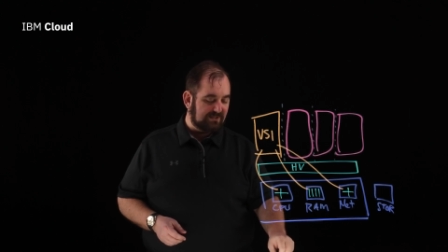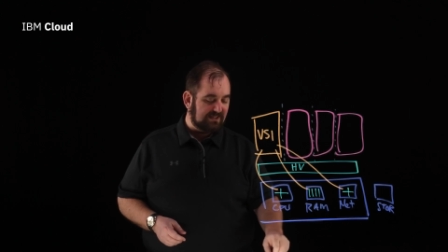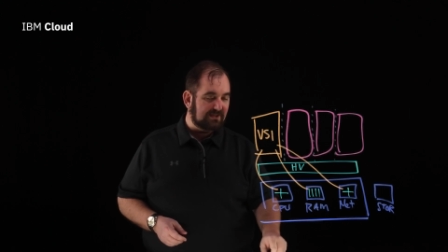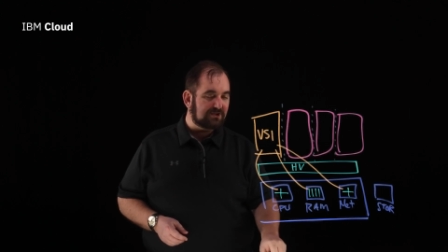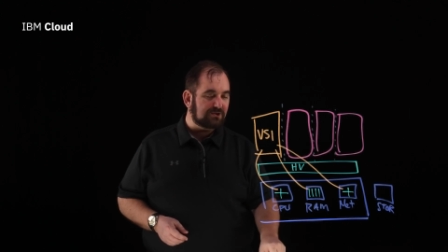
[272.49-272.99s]
We
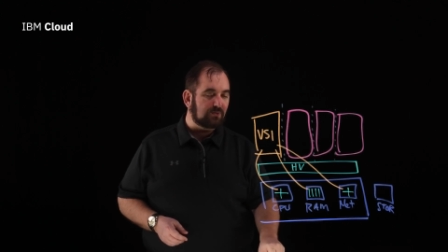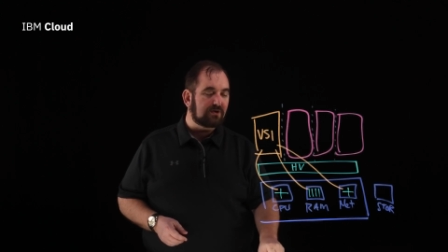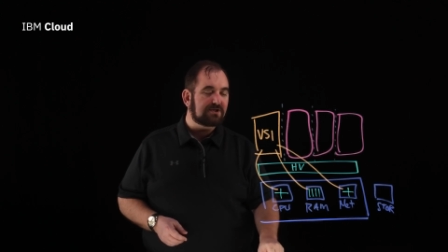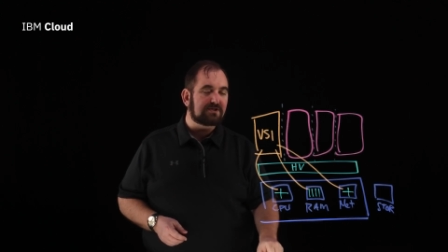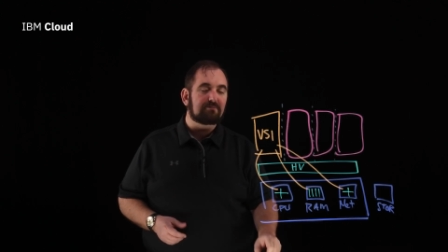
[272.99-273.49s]
said that
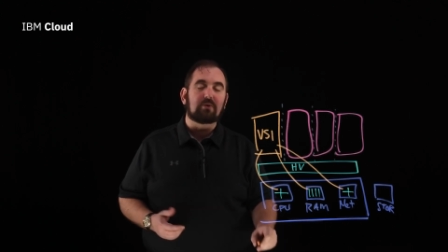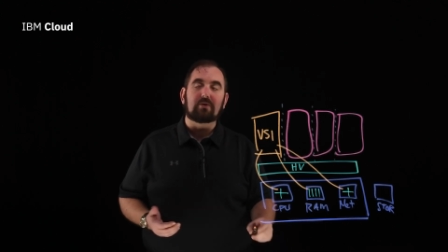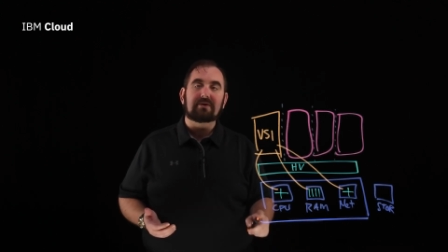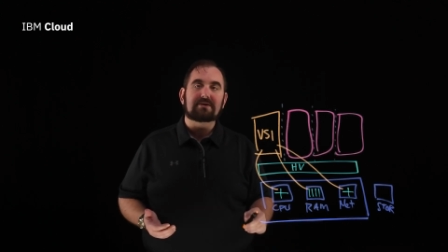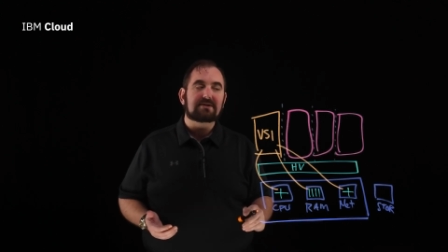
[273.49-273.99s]
storage is
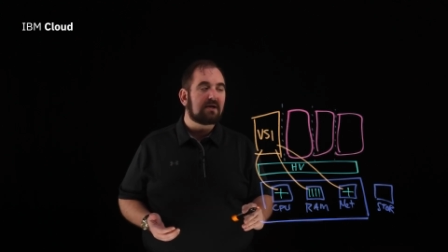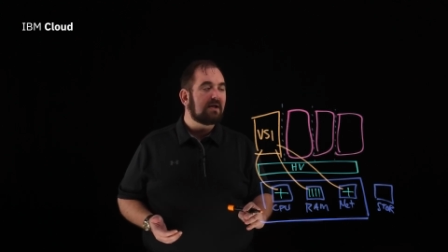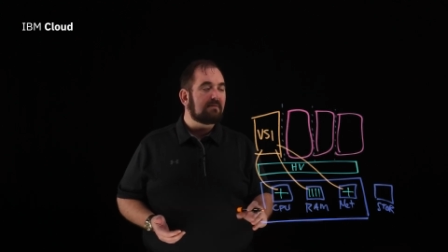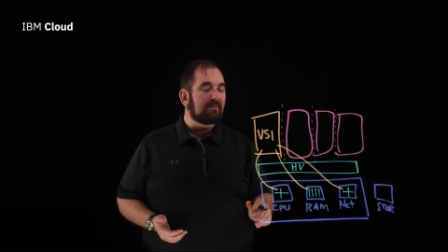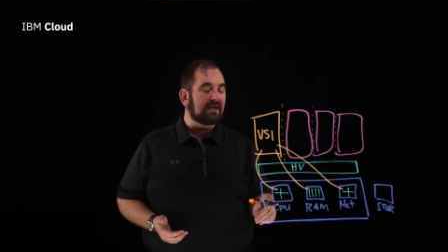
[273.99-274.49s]
important
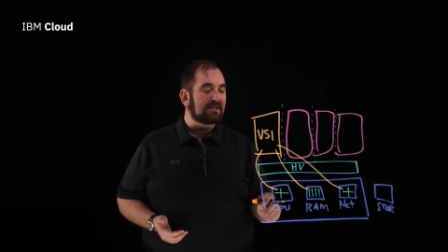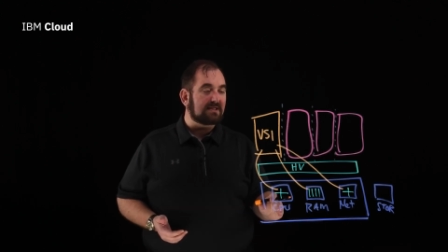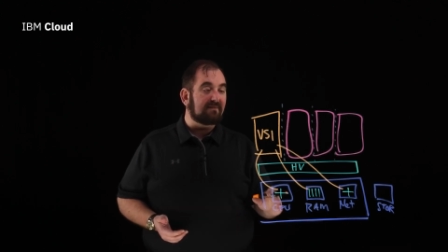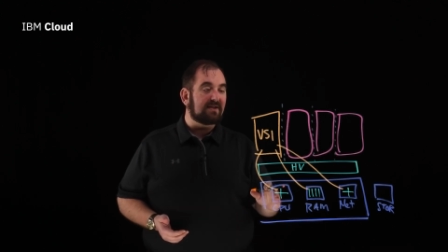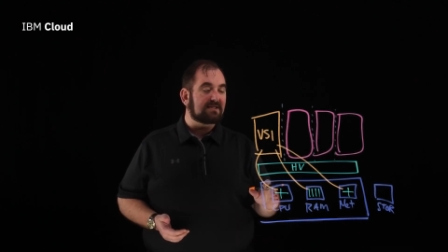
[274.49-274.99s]

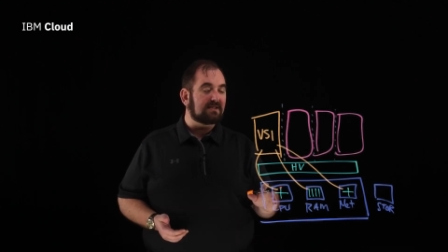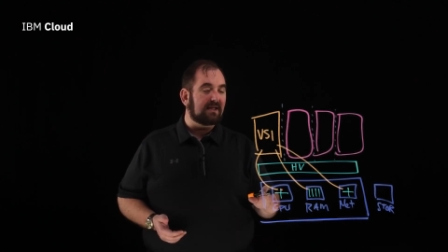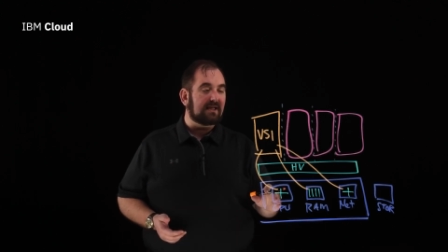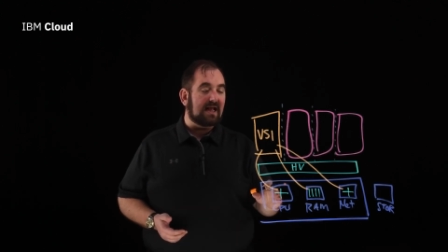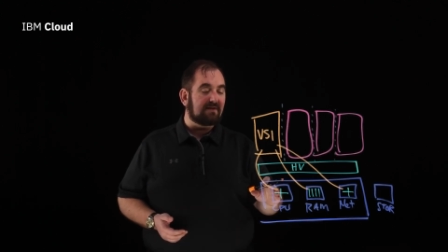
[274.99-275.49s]
because
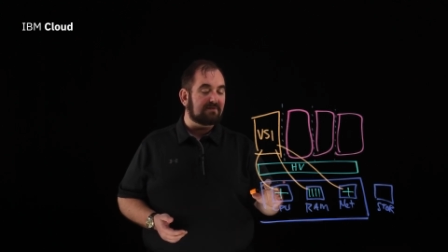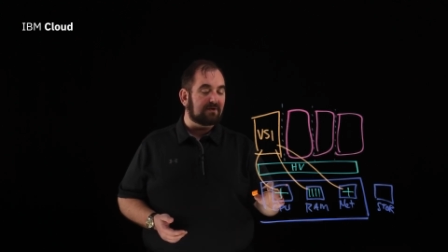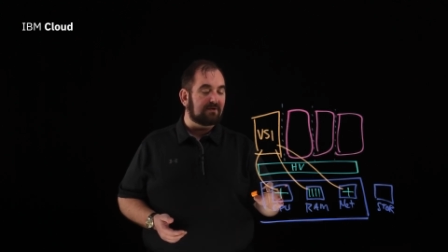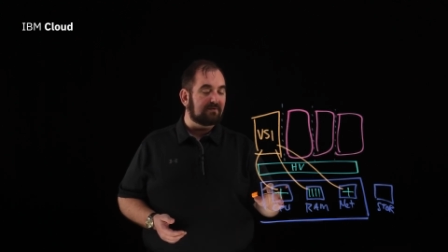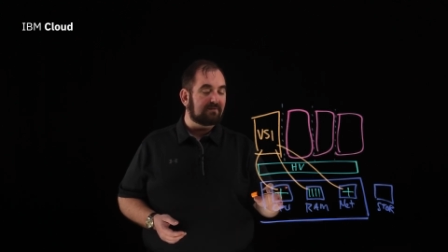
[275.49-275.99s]
obviously after
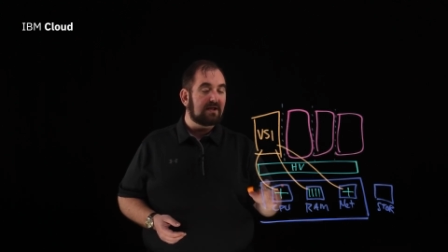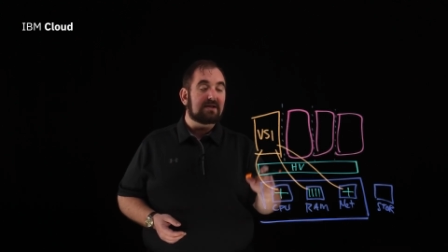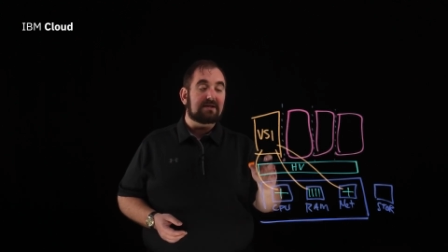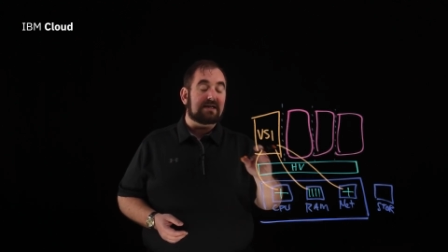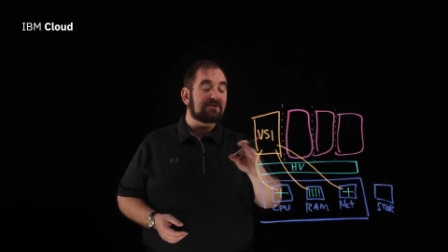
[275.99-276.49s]
you've
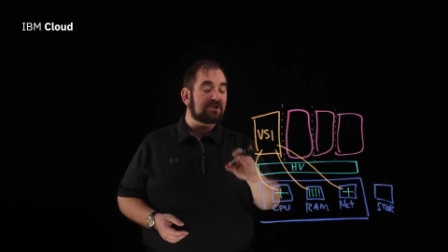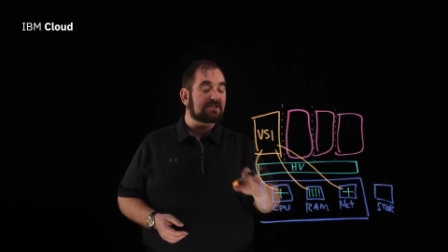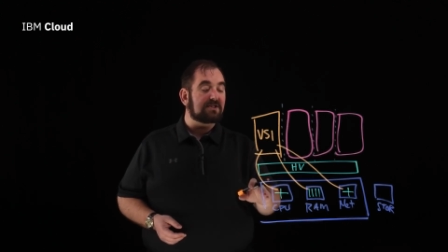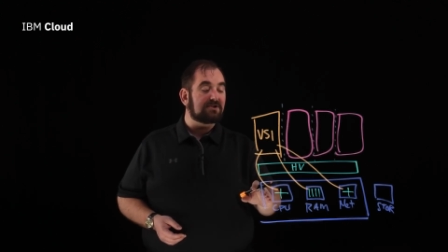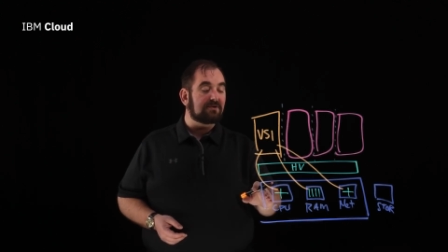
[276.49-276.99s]

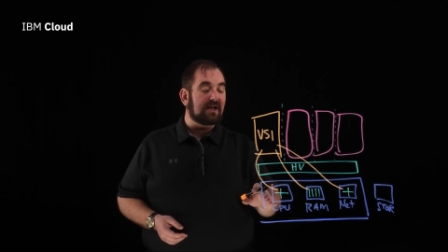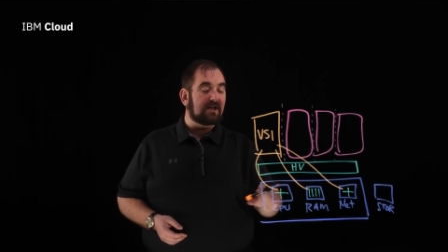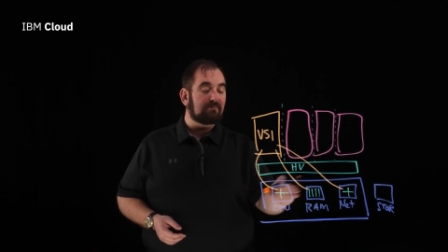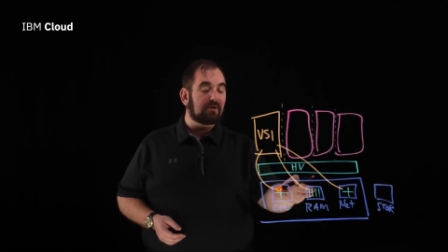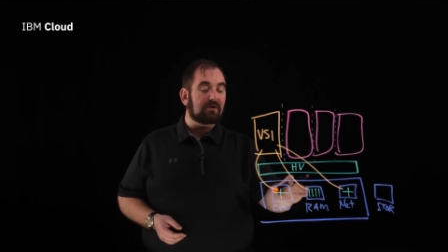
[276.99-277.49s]
ingested your
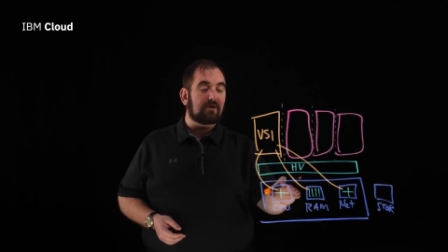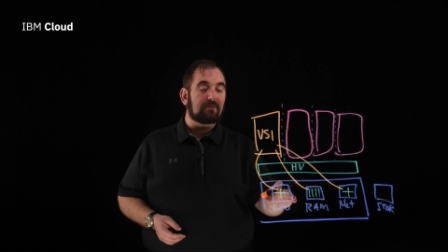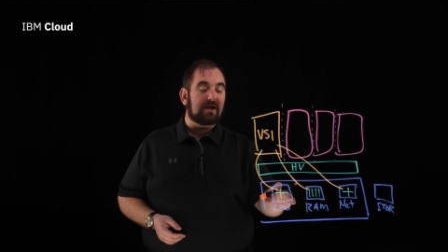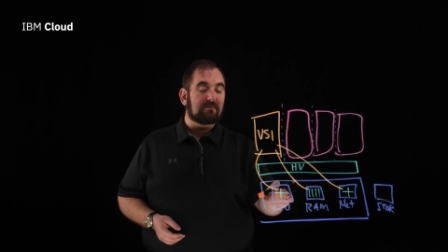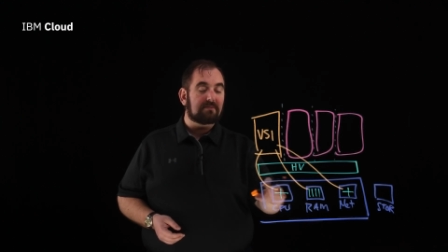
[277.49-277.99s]
data, put it
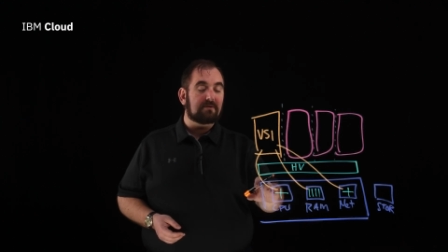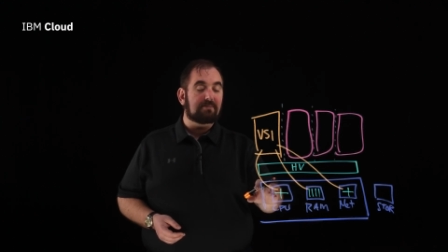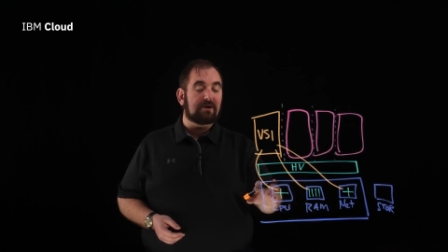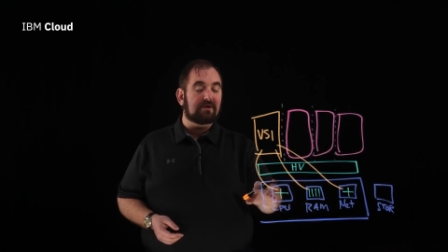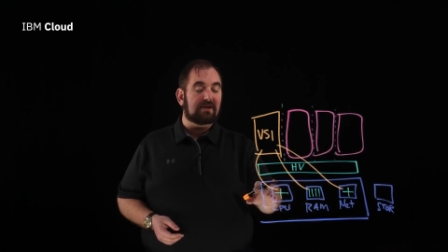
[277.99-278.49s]
on RAM,
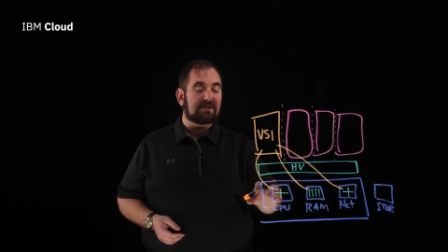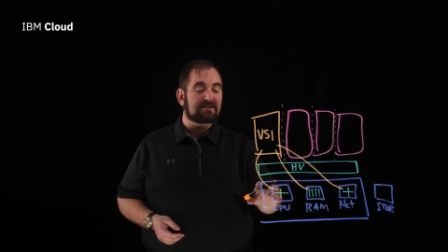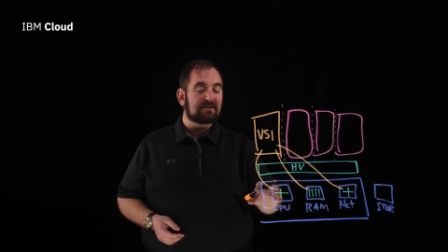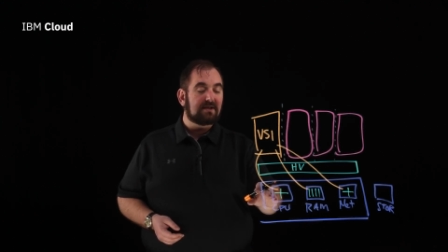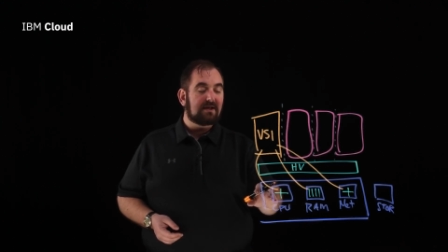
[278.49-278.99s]
computed
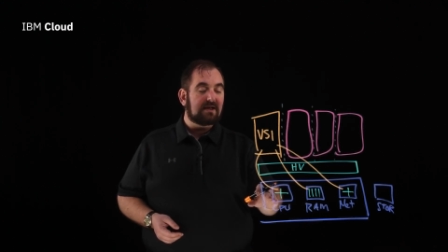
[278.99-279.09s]
it,